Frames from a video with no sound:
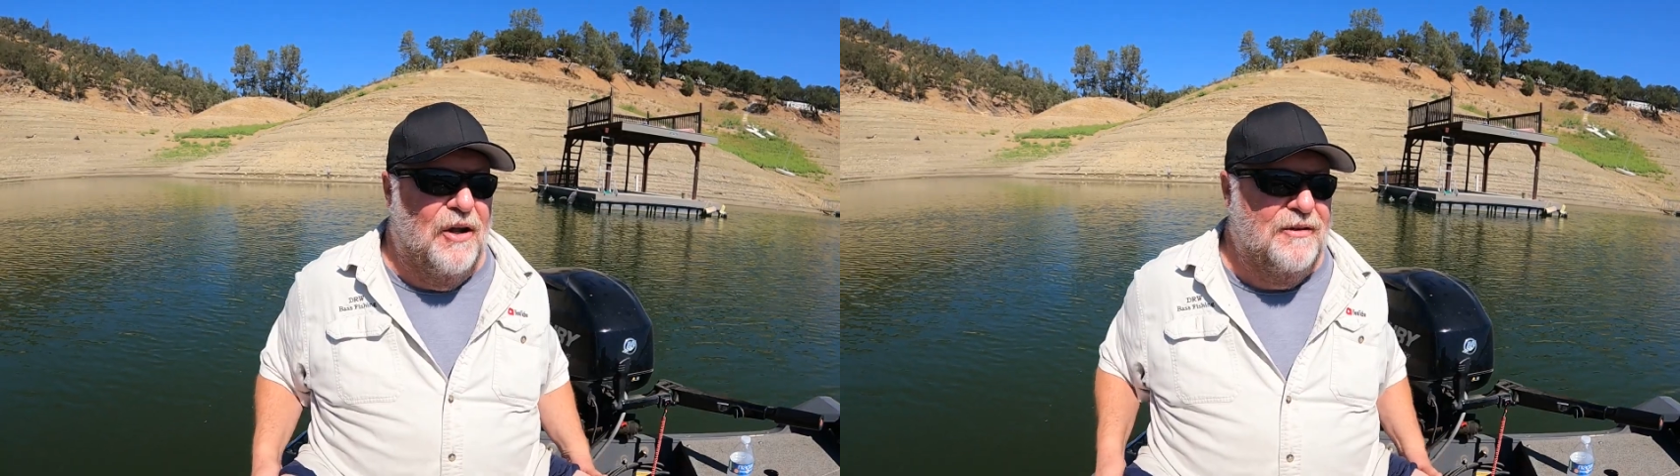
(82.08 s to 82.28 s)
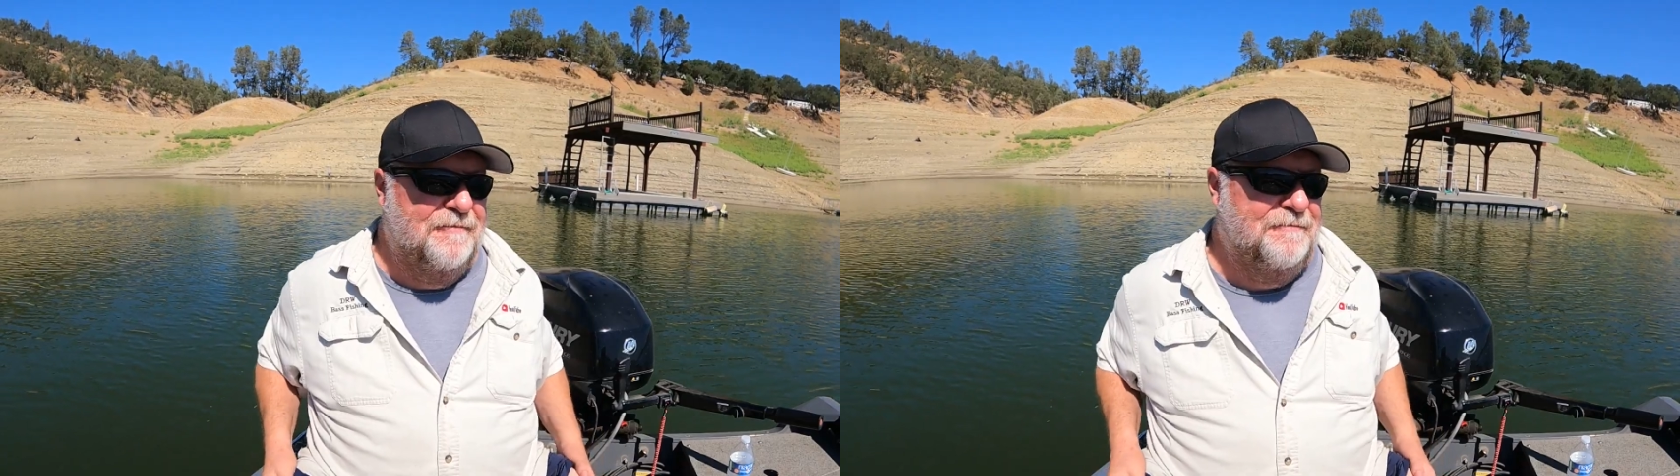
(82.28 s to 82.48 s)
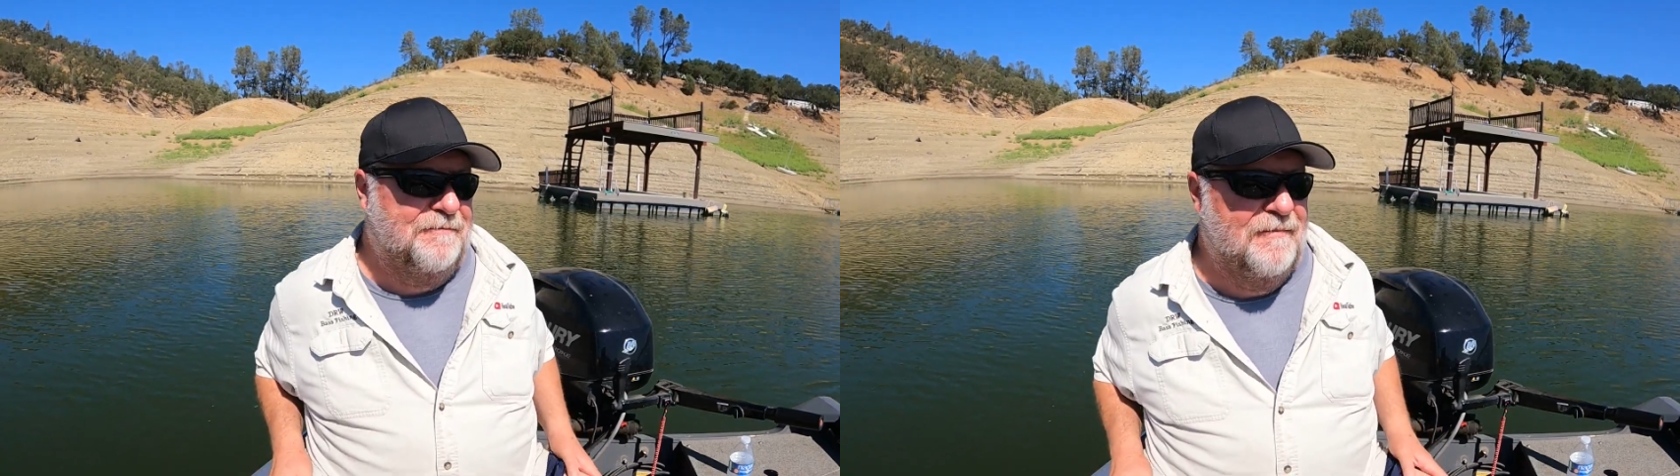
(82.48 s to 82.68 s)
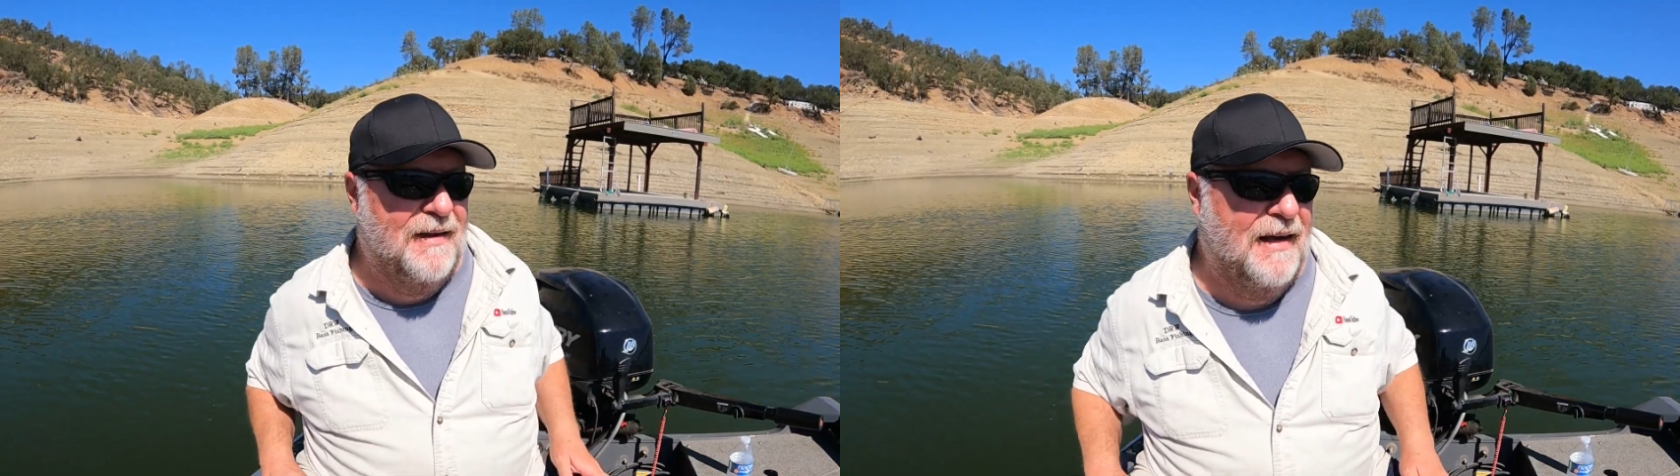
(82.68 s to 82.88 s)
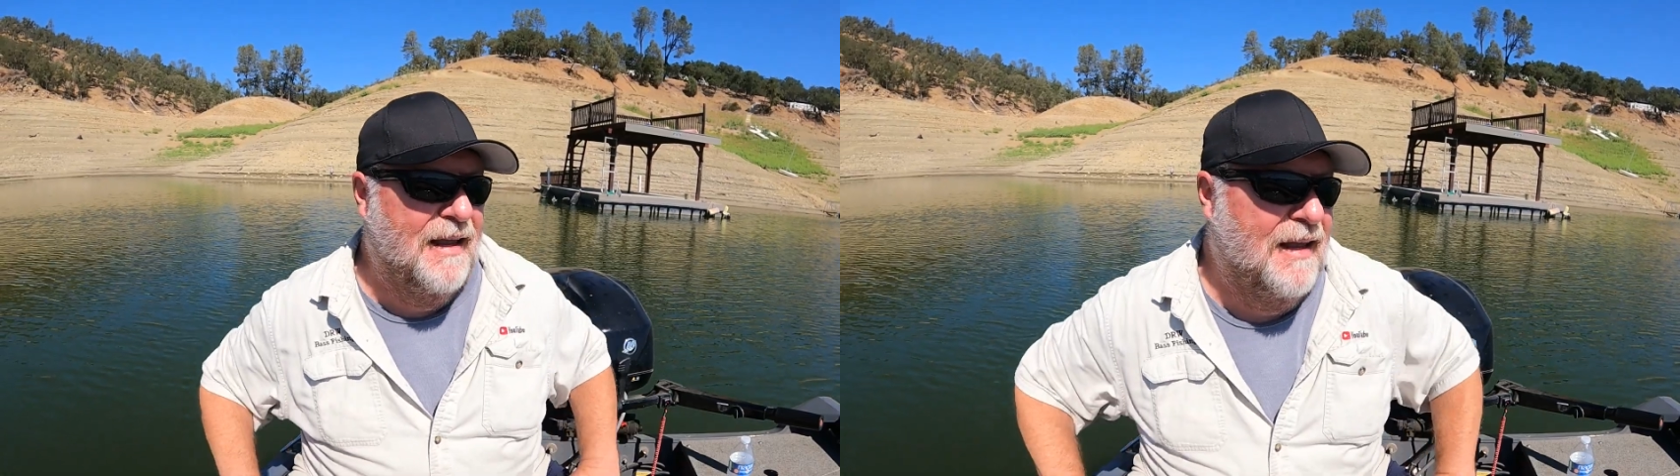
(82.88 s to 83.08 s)
Dalton.
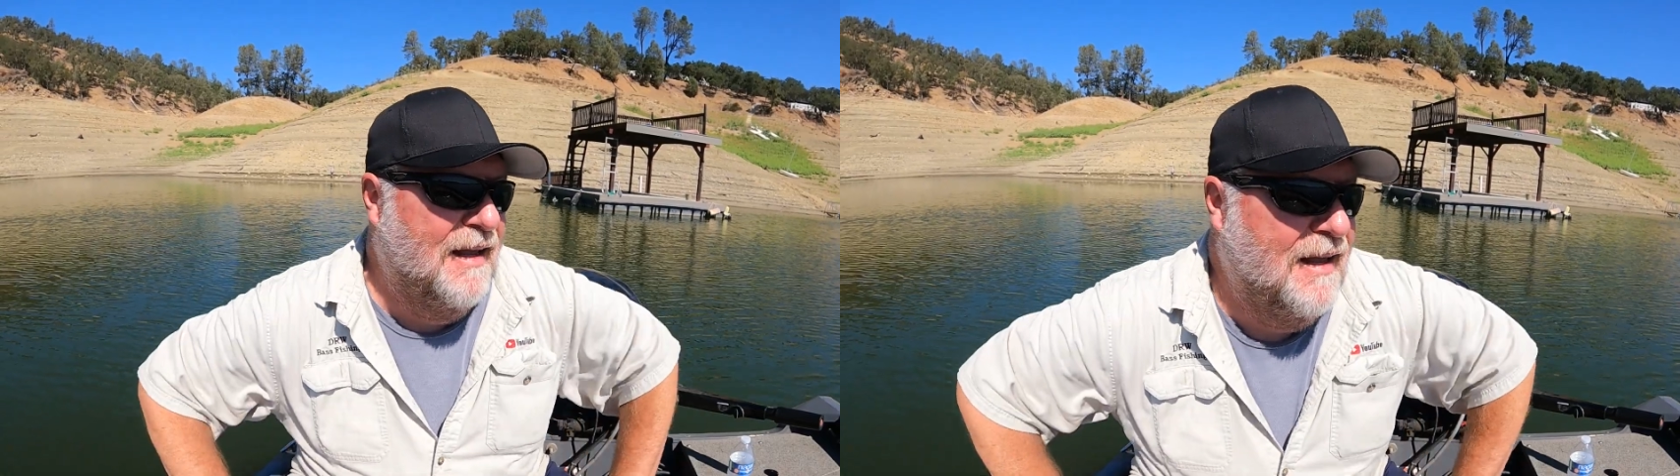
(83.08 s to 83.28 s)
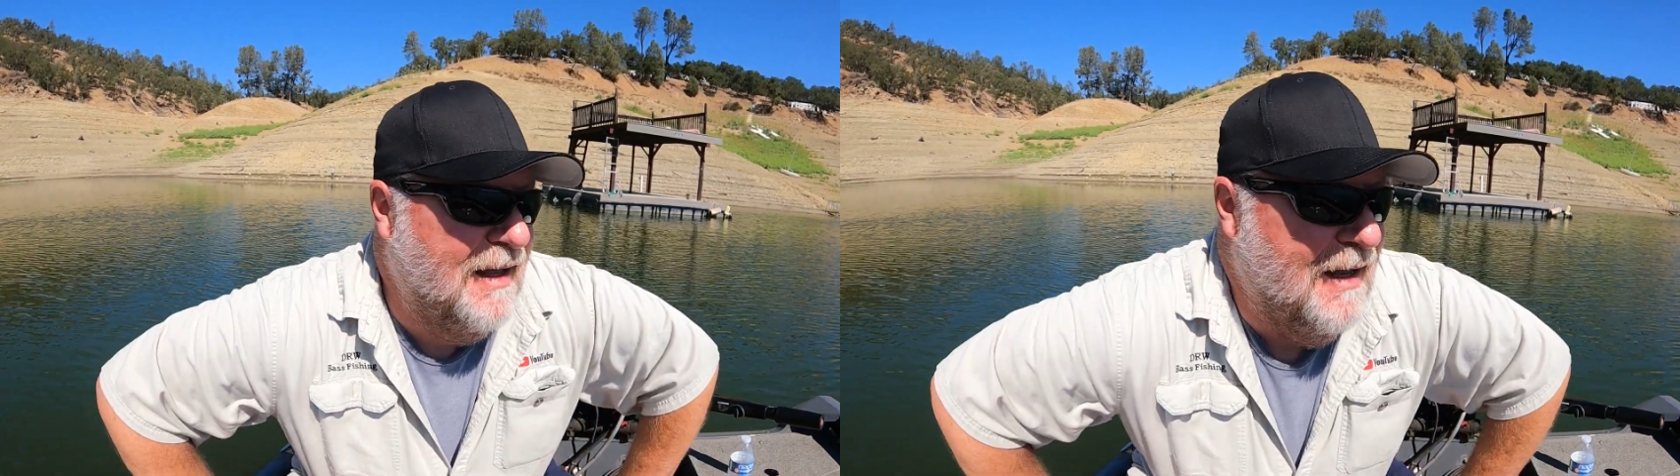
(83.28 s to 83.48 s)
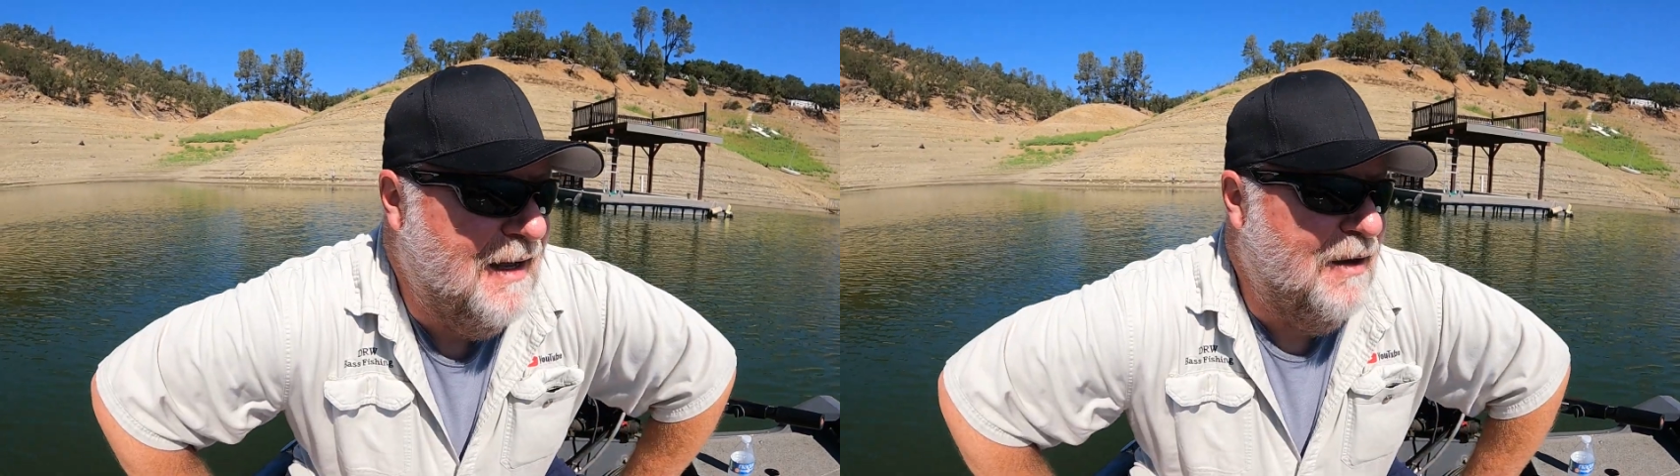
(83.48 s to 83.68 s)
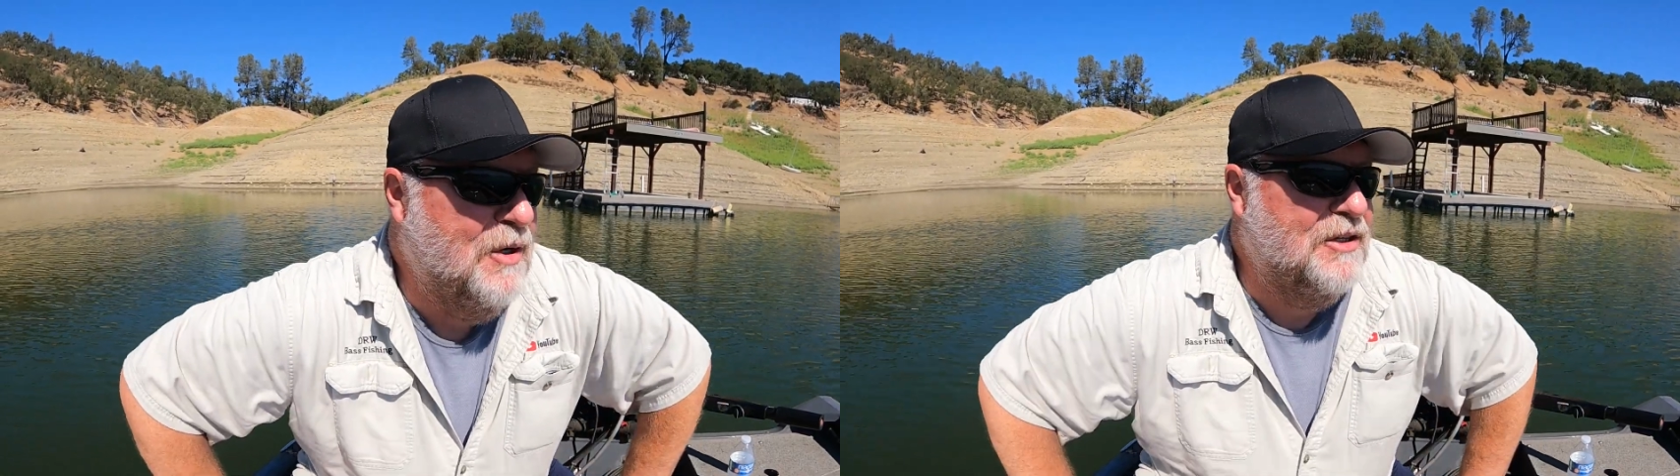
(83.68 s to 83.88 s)
I